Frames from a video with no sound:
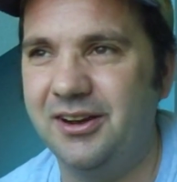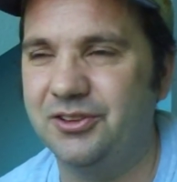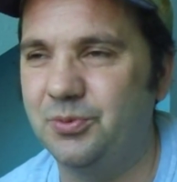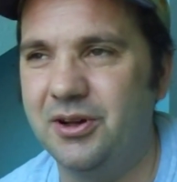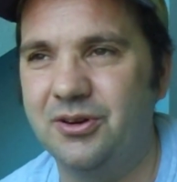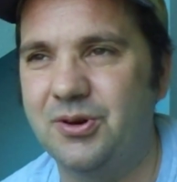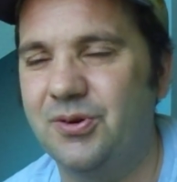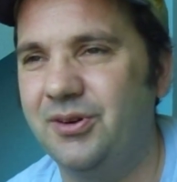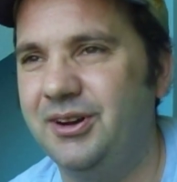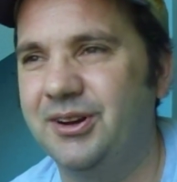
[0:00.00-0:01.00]
It's well
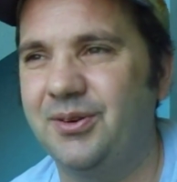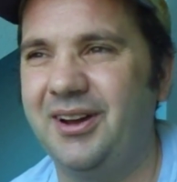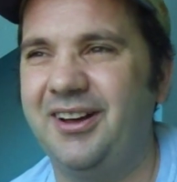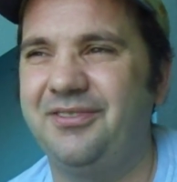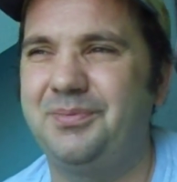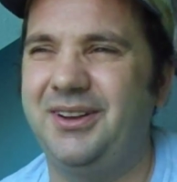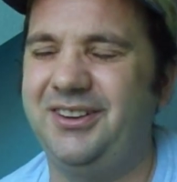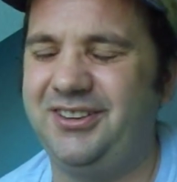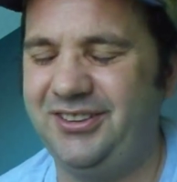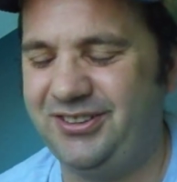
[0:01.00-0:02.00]
choreographed, but
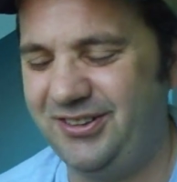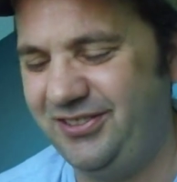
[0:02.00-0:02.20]
it's just sort